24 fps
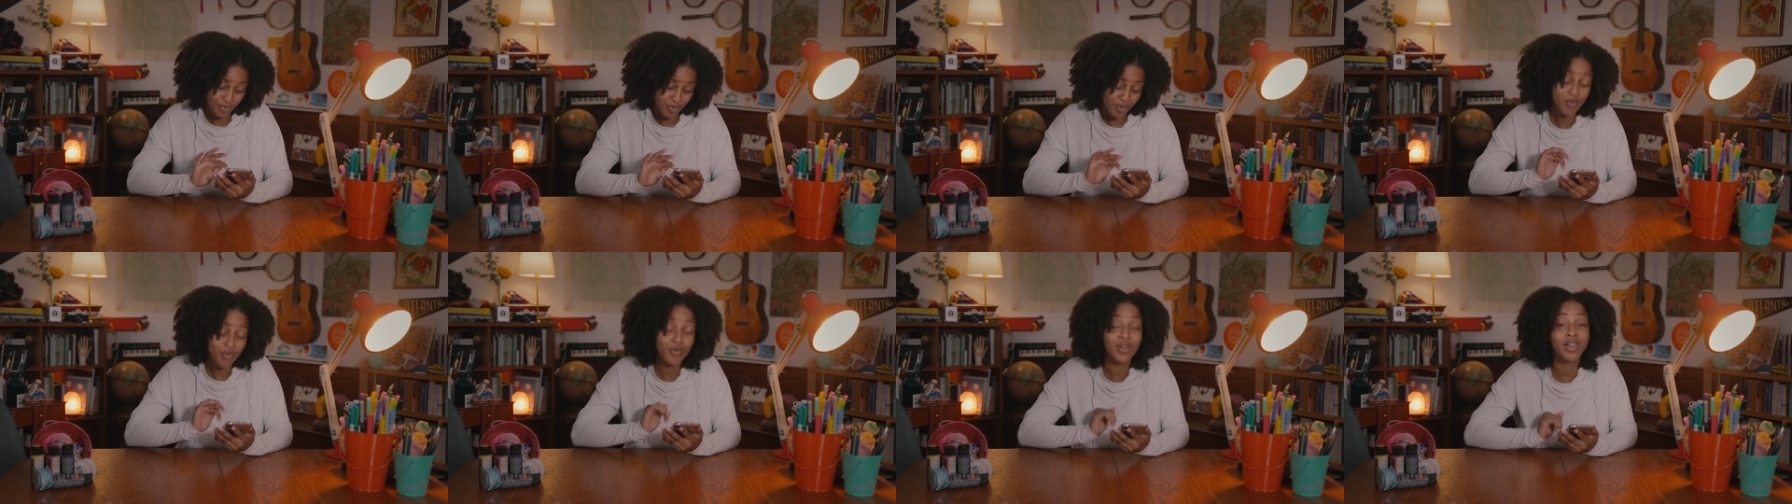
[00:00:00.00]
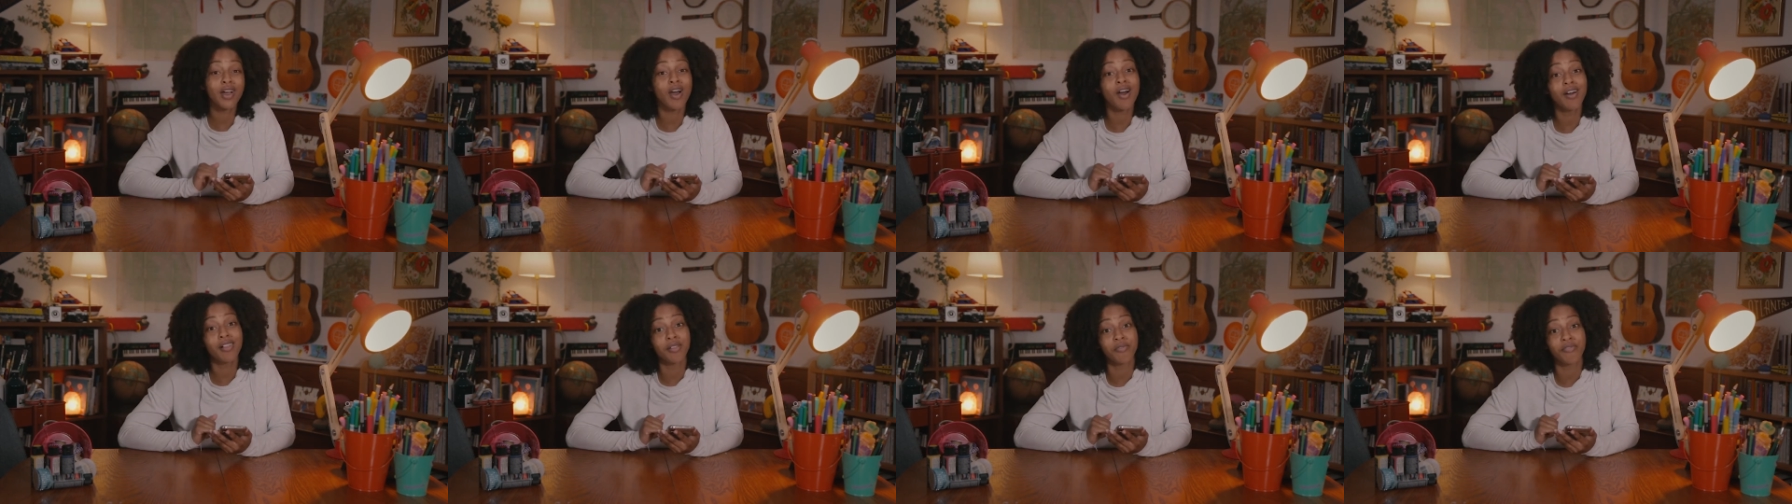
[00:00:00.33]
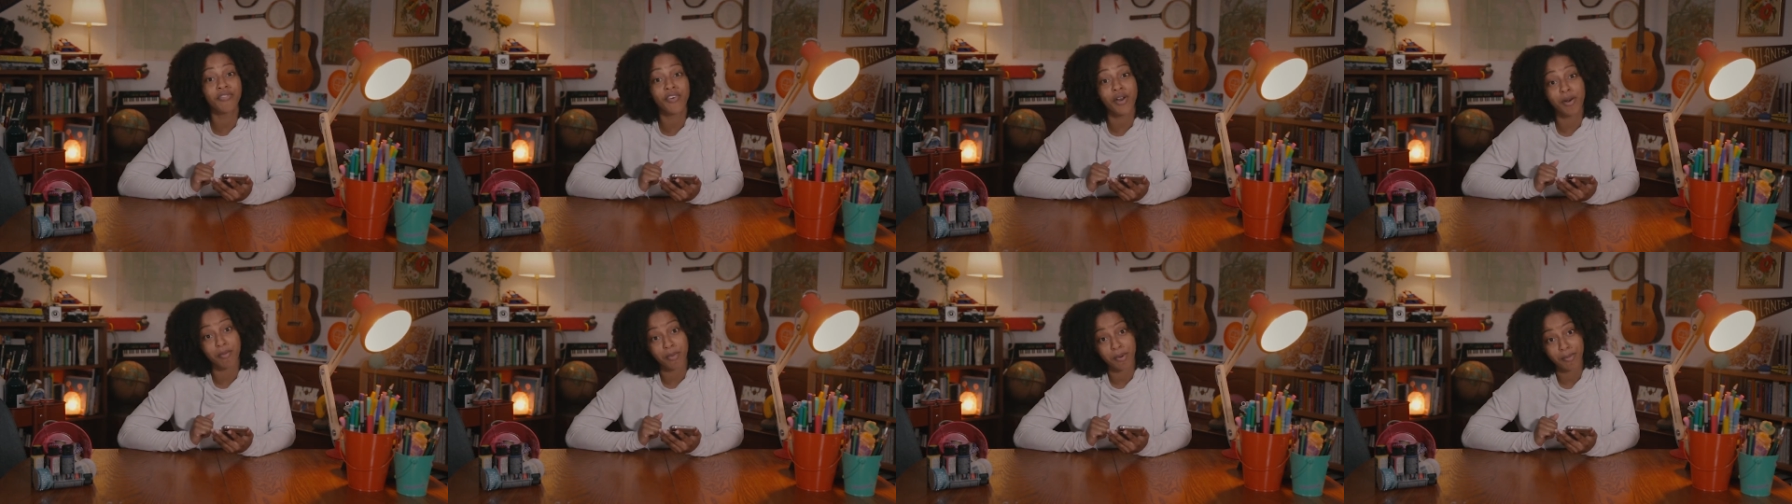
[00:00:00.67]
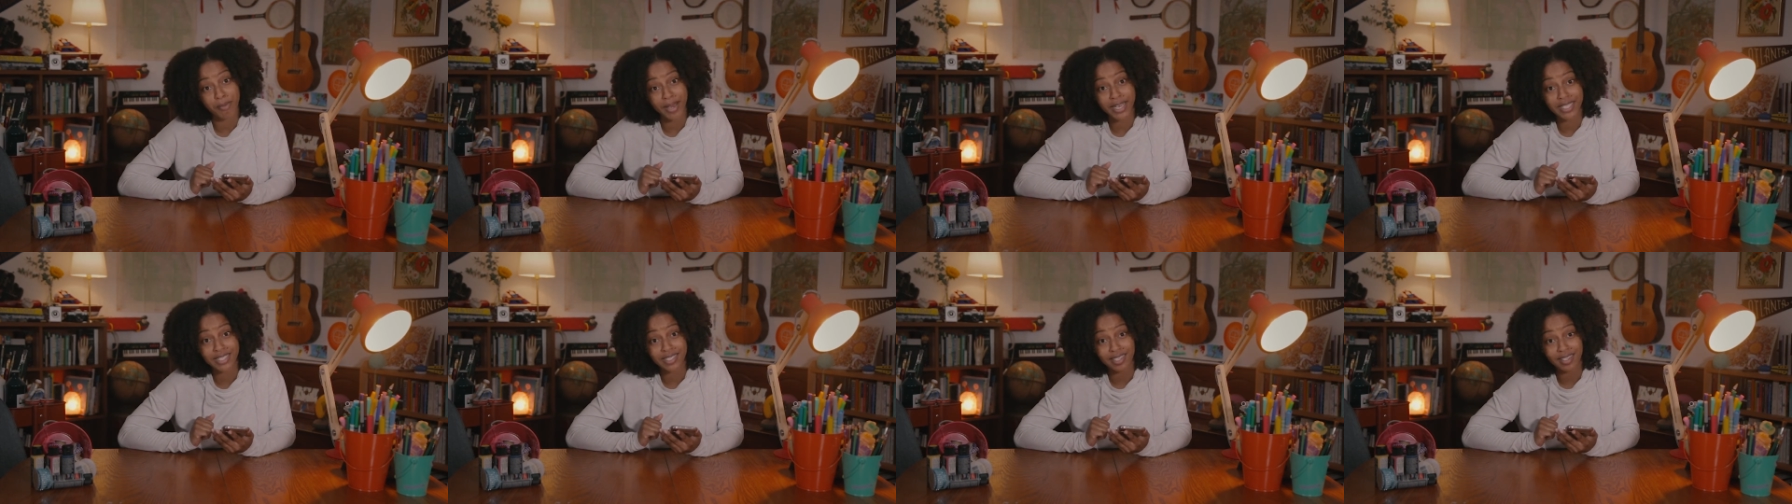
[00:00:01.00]
We call him Farmer
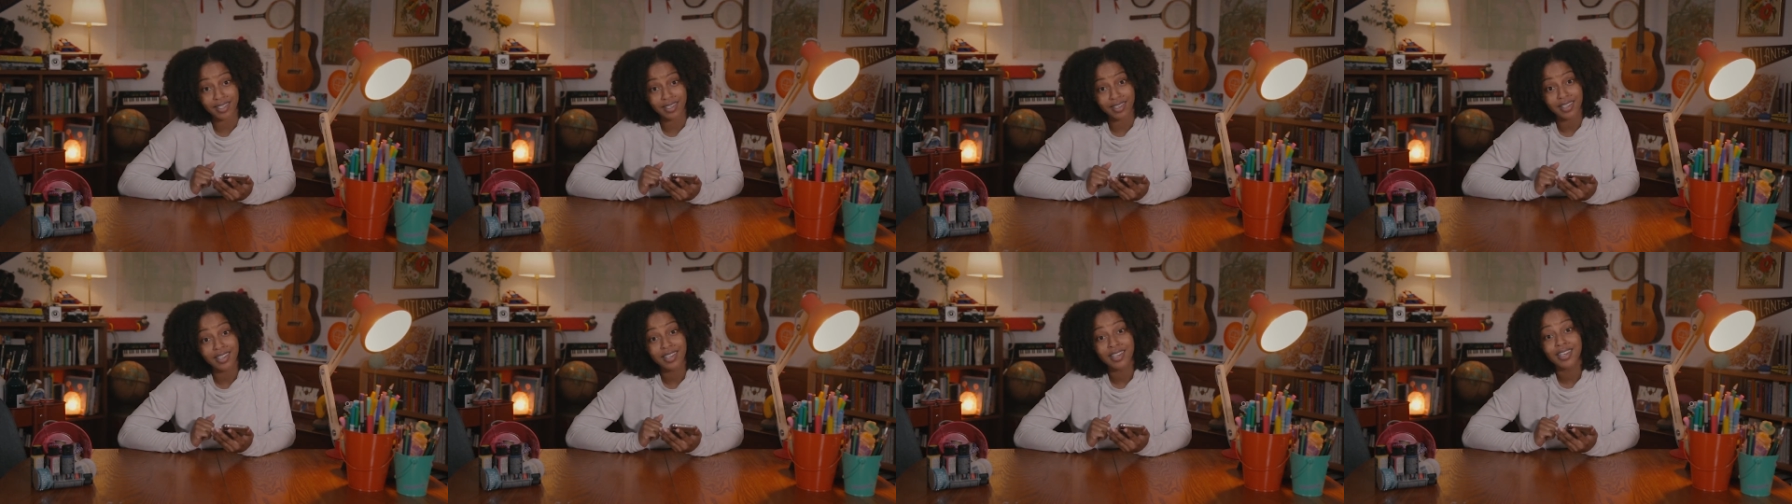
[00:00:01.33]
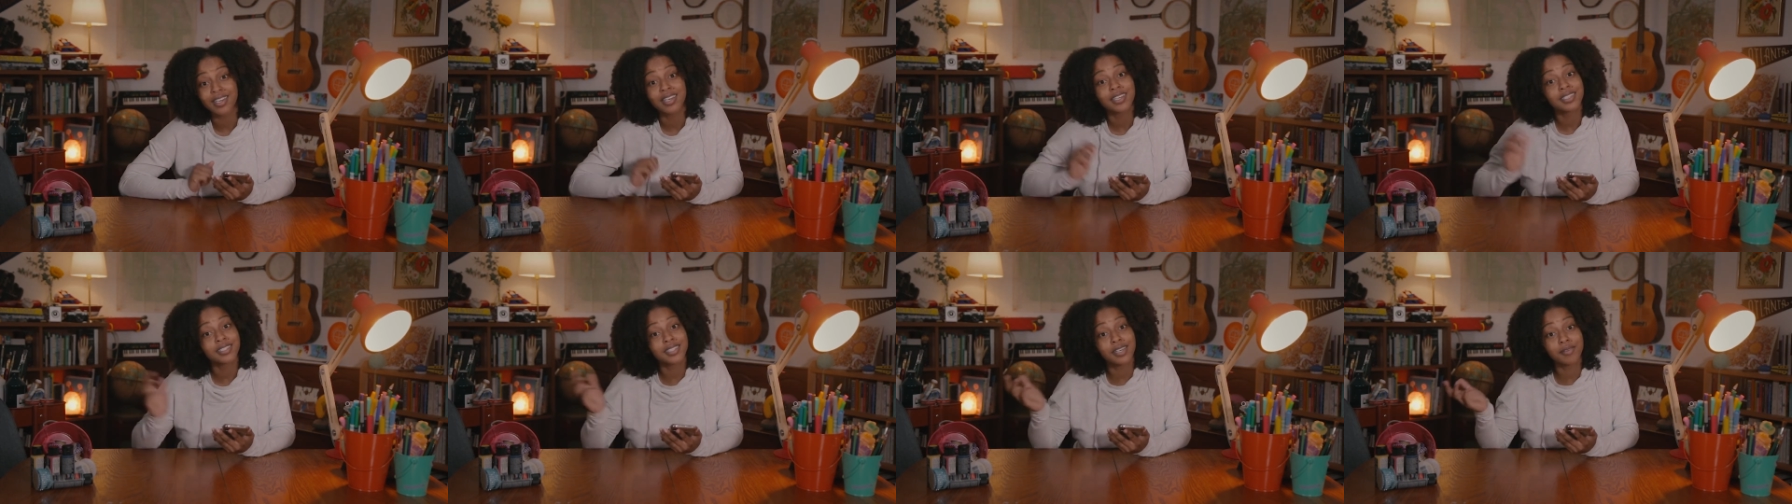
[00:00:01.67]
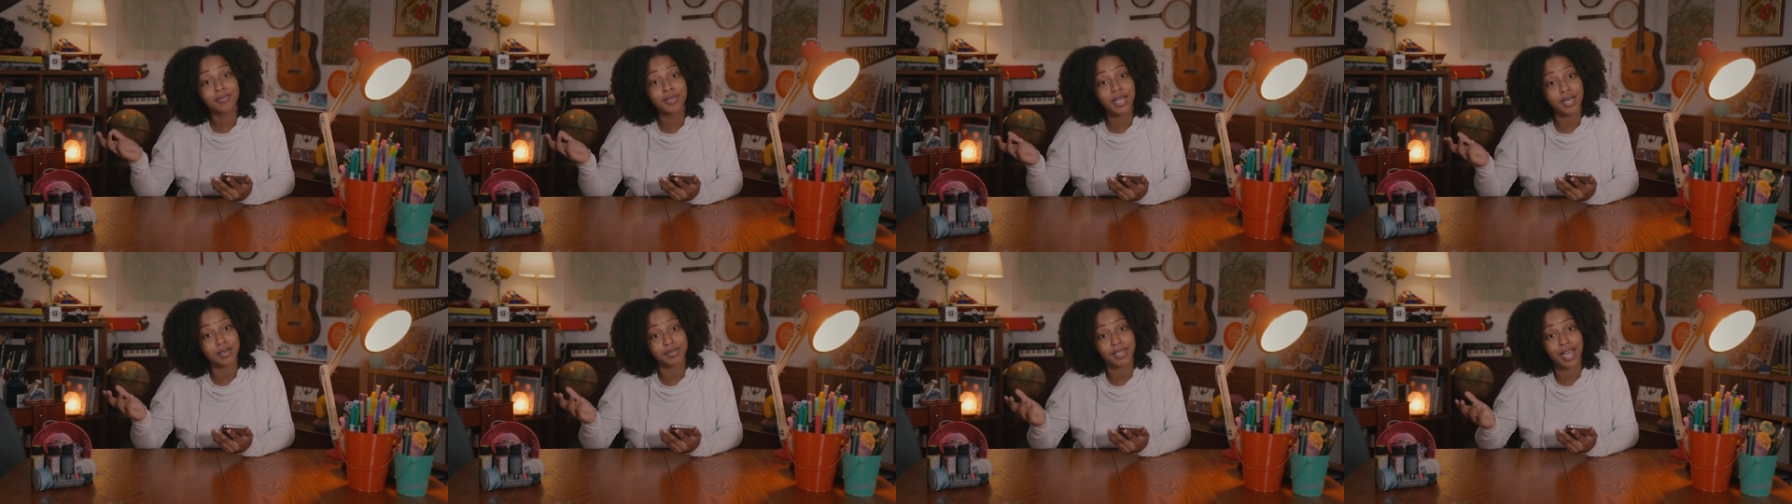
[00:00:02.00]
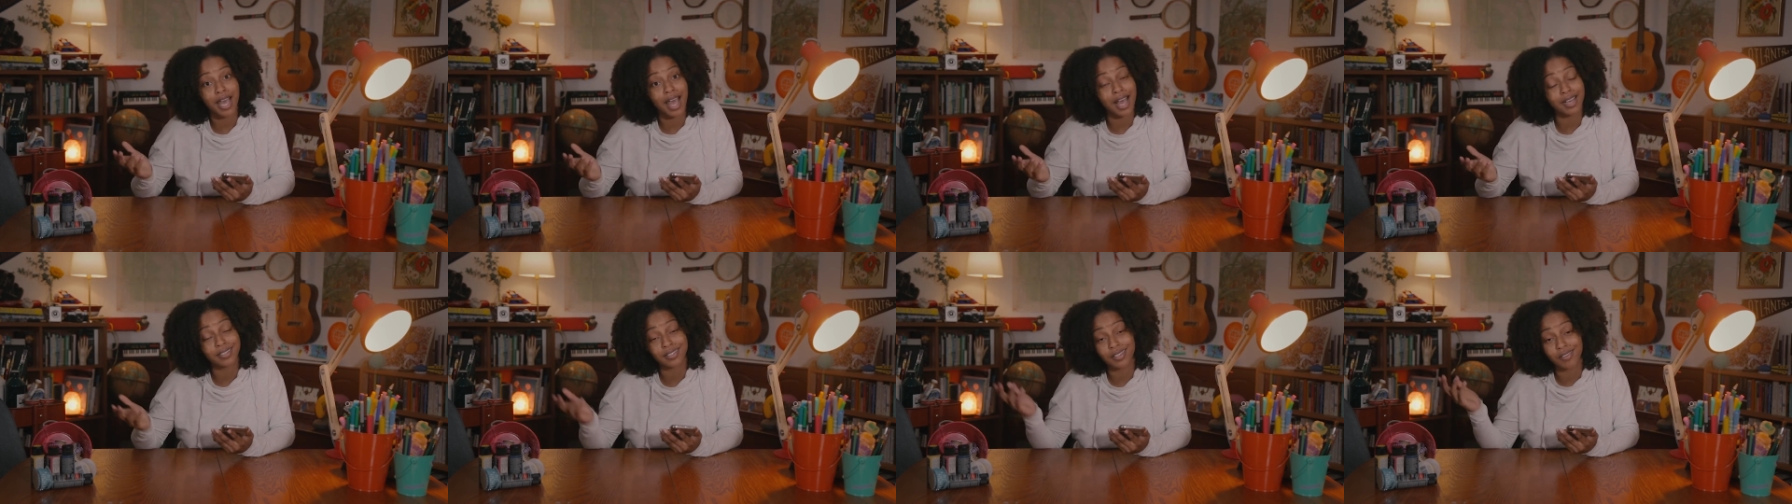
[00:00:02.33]
Mason. Sometimes I
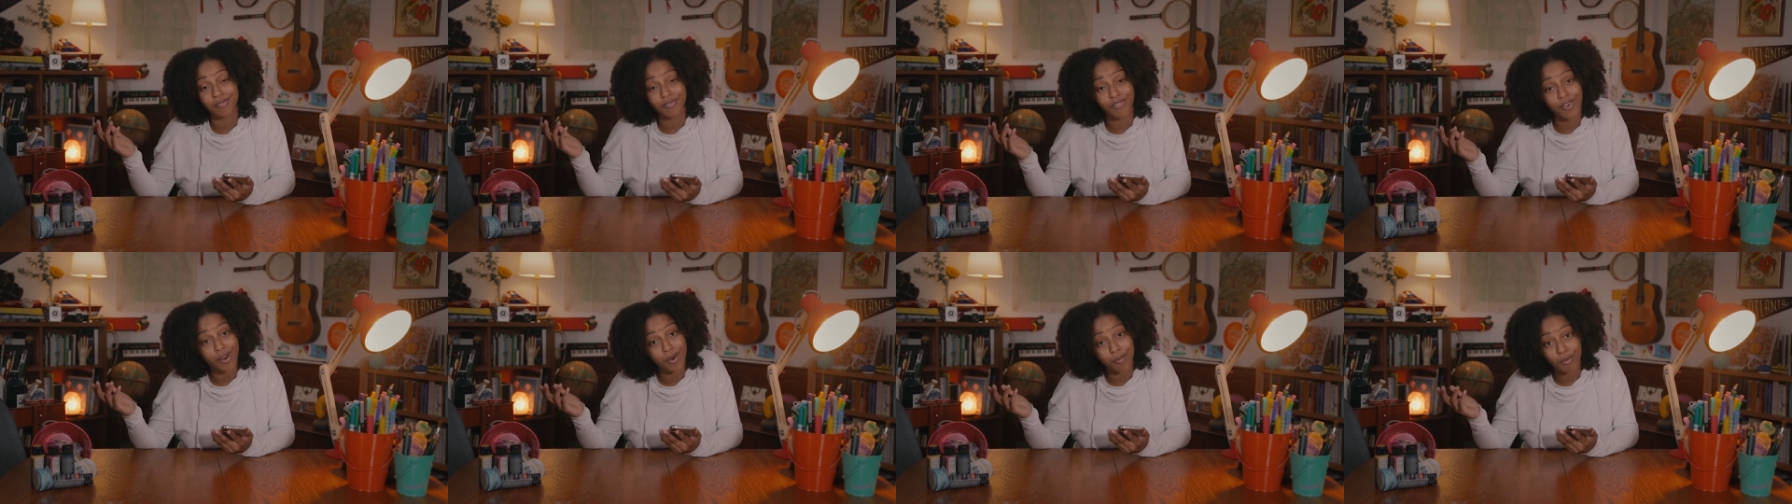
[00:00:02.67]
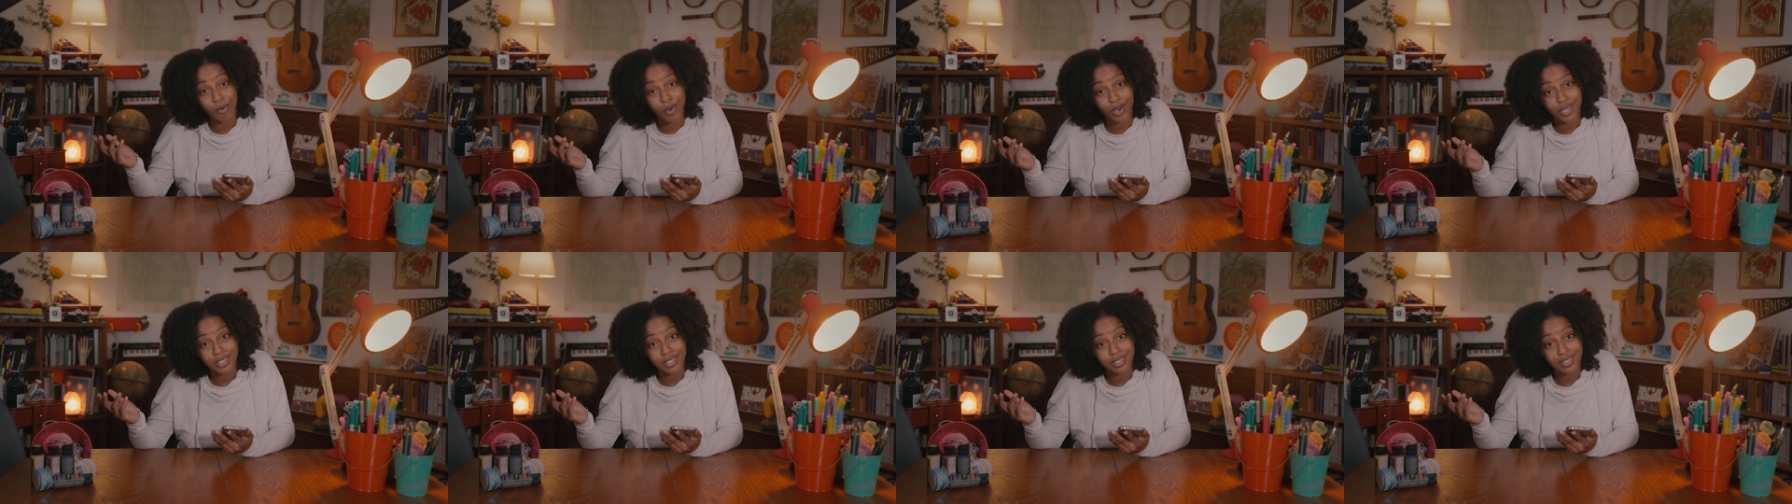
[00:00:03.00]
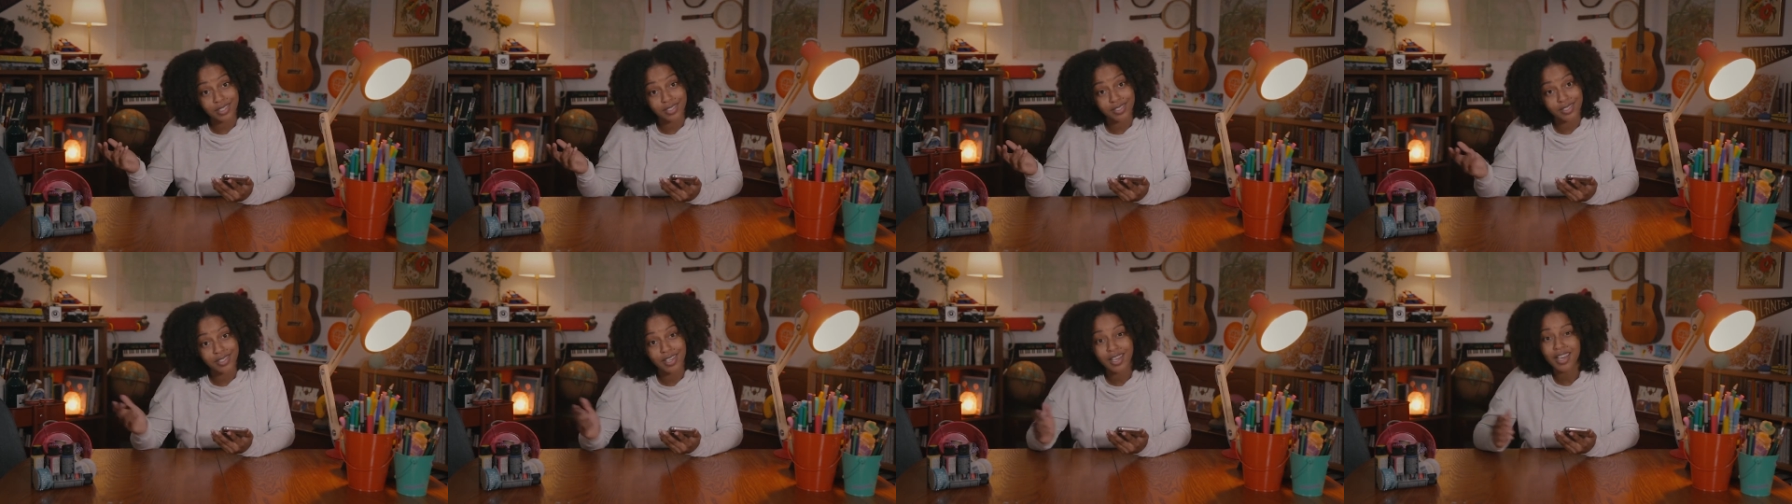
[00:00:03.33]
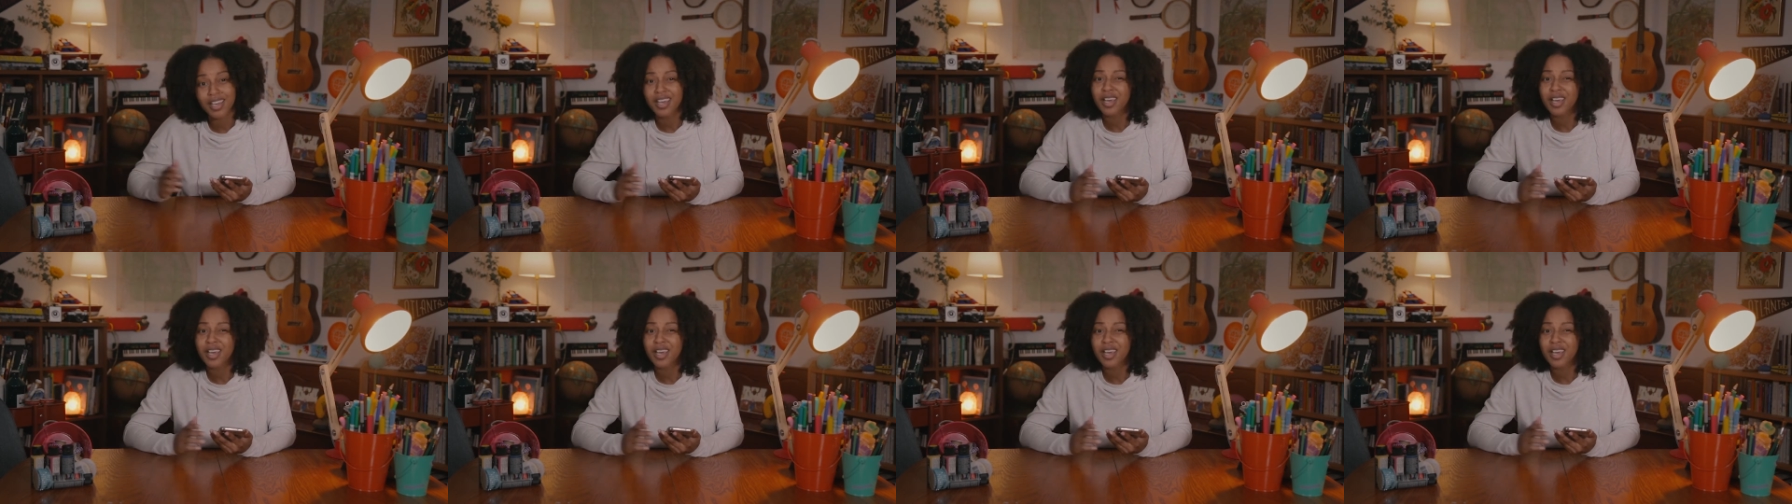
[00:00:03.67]
ask him farm questions.